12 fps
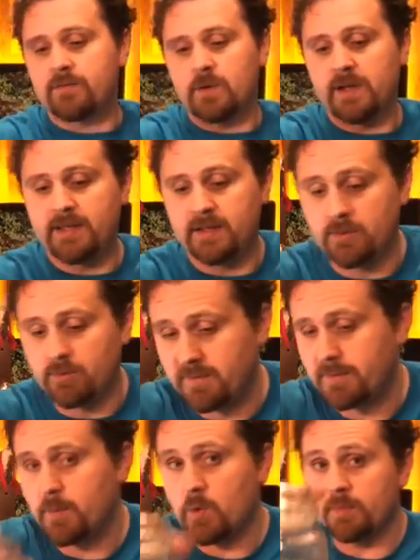right here
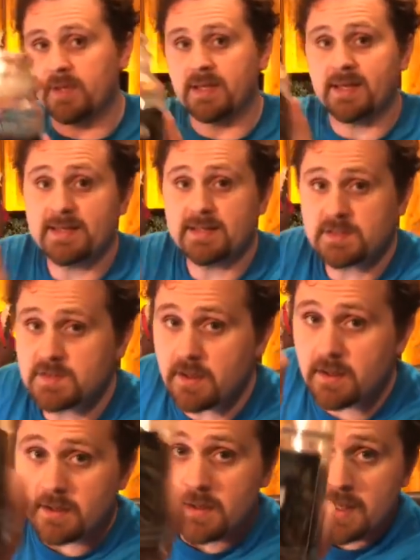before me. It's
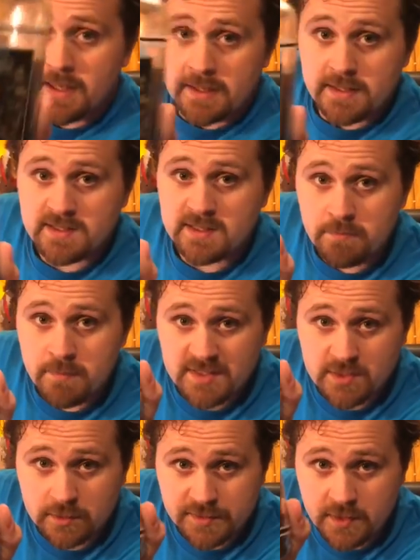uh, this is a
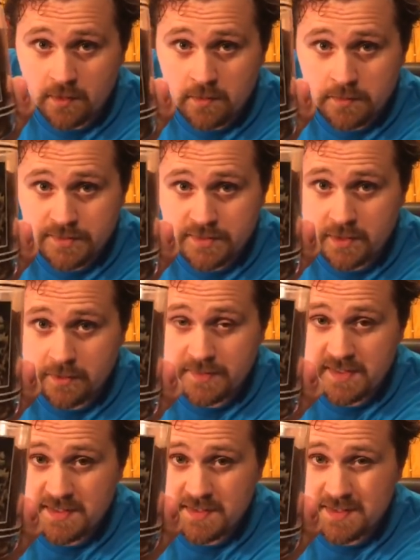mistletoe. So
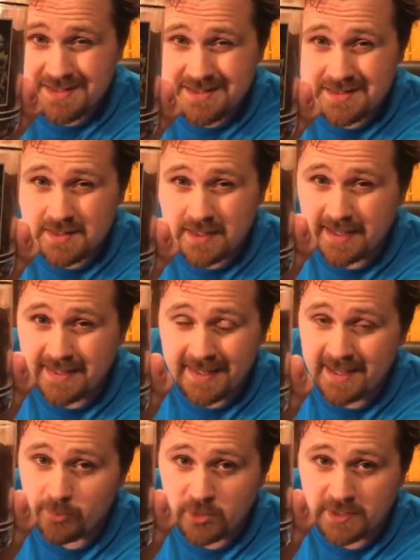this is, I
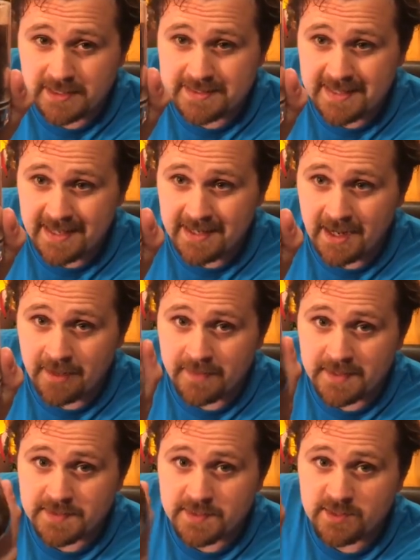can't put a date on
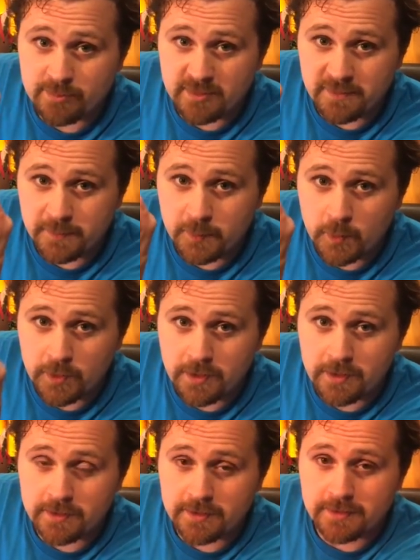this. This is
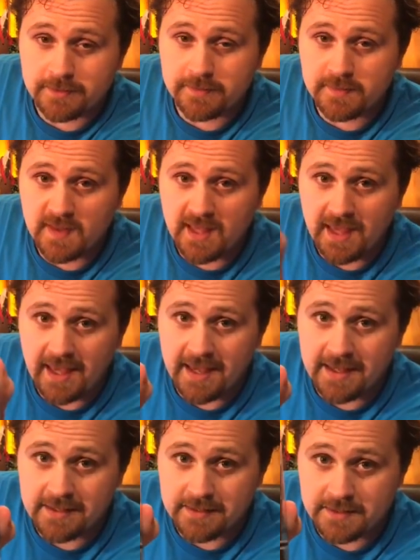before they
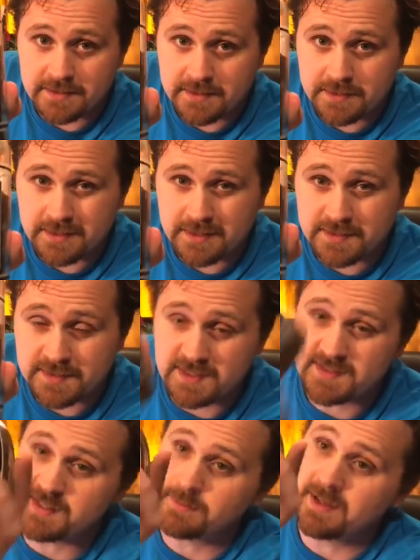had a, a
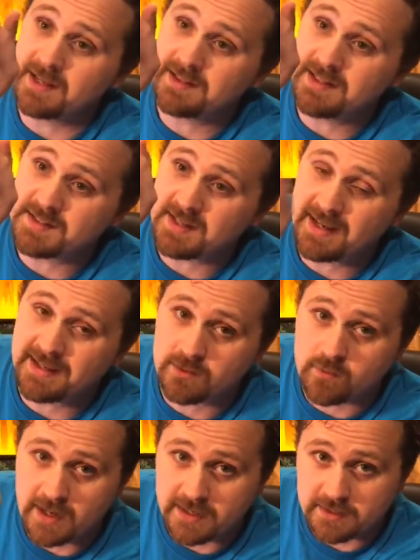system, at least that I could
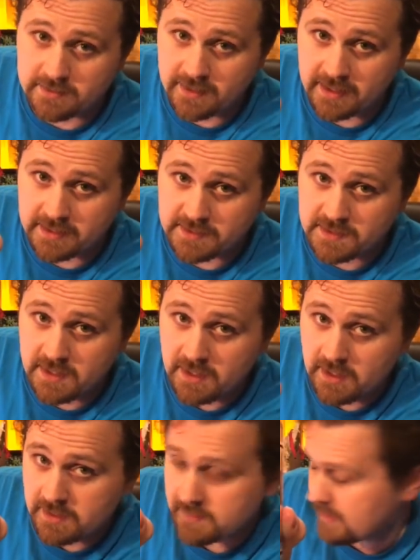recognize,
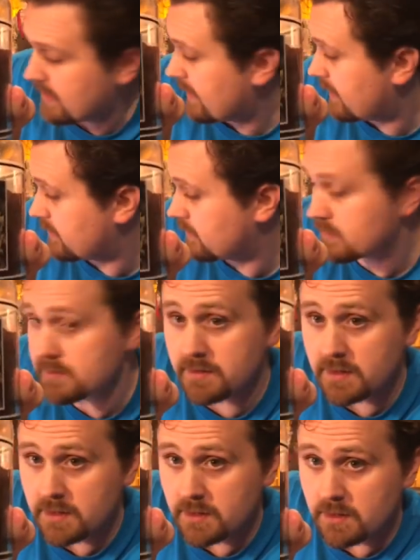that had
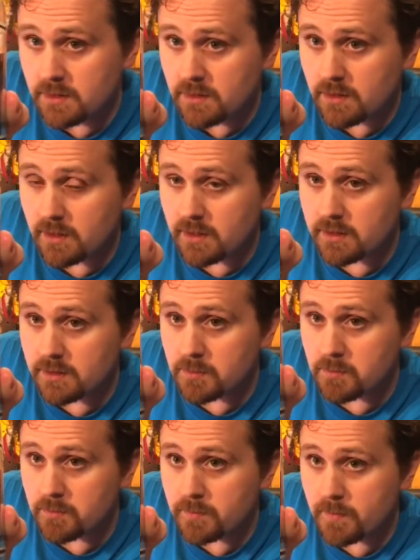um,